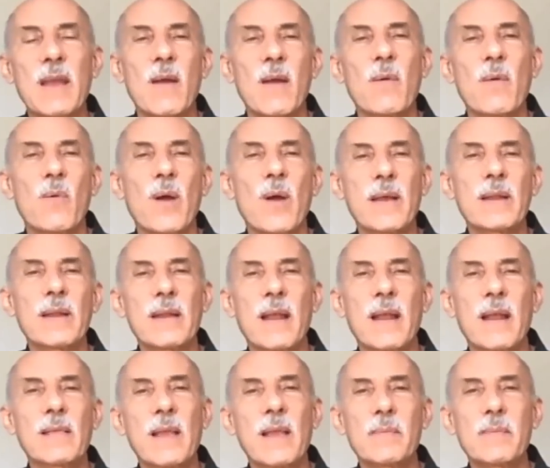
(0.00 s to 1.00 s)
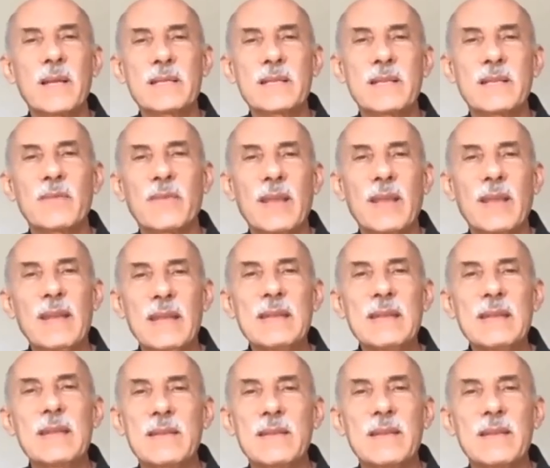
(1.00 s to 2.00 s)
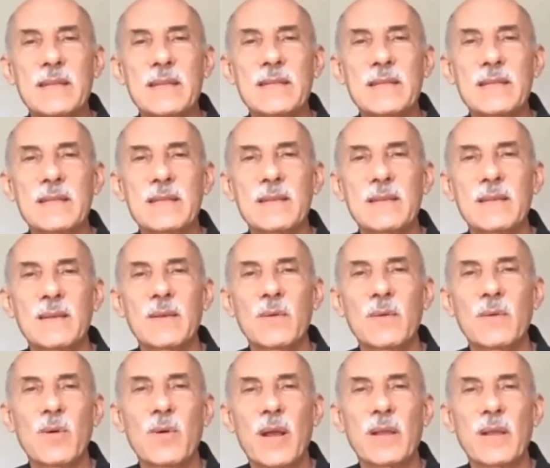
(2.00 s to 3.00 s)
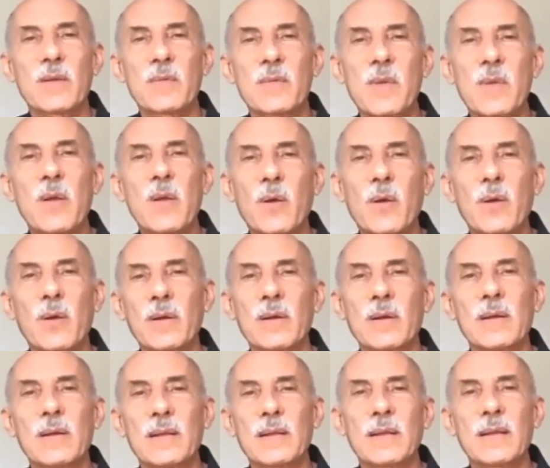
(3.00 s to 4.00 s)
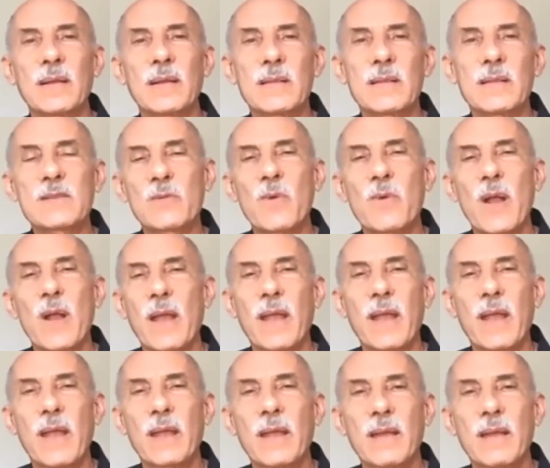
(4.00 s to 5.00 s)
Why did I let myself get into this where I could be hurt in this way?